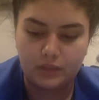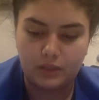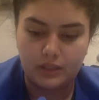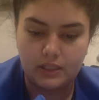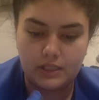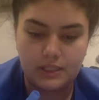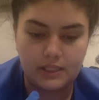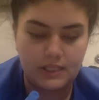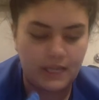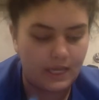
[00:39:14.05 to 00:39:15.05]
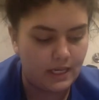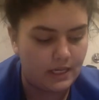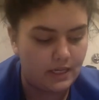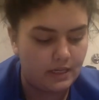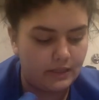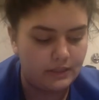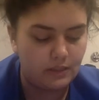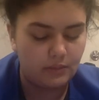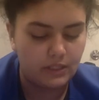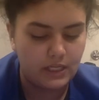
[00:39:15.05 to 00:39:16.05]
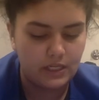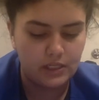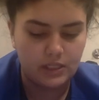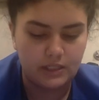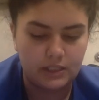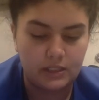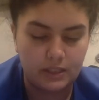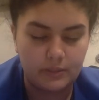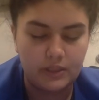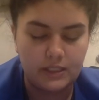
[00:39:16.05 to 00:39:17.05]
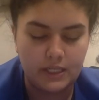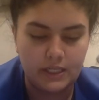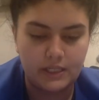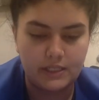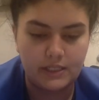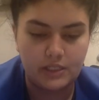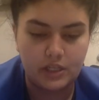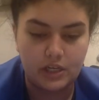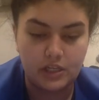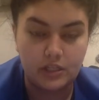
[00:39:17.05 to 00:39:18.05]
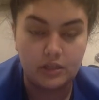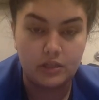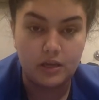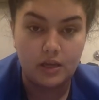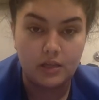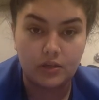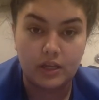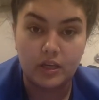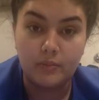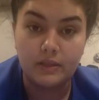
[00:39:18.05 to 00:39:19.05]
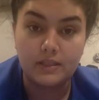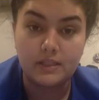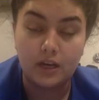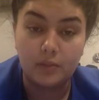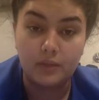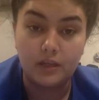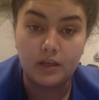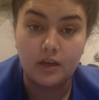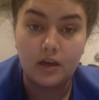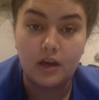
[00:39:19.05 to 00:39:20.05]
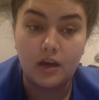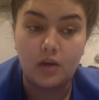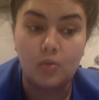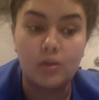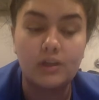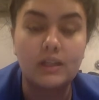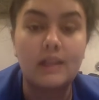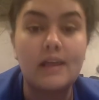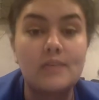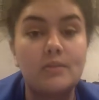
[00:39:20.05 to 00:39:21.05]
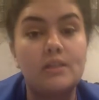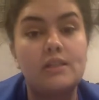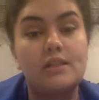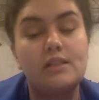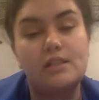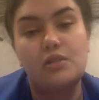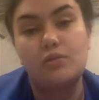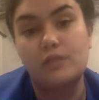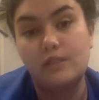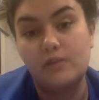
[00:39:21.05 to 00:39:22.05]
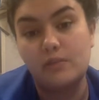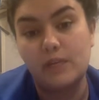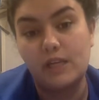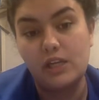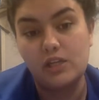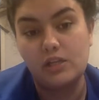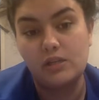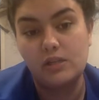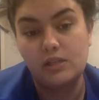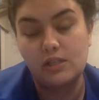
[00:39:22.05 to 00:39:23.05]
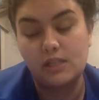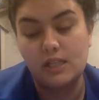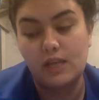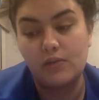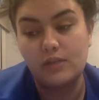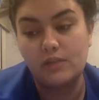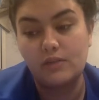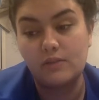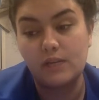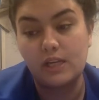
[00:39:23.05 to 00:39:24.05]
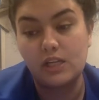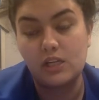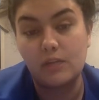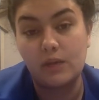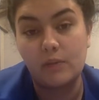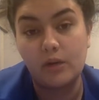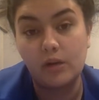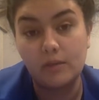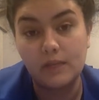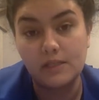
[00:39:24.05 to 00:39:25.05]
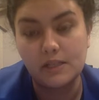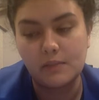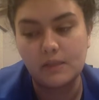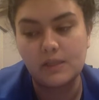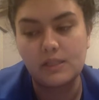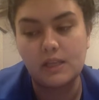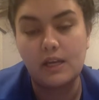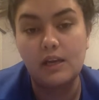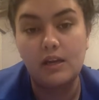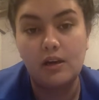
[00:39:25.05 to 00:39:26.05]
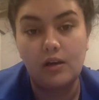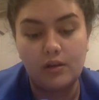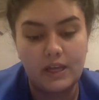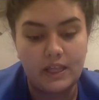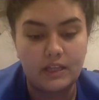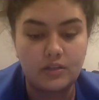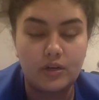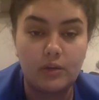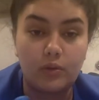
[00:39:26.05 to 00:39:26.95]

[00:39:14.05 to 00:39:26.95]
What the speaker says: This is a subcutaneous injection. So can you please tell me where the last place it is that you received this medication? She says, I received this medication in the back of my arm last time. And I say, okay, that's great.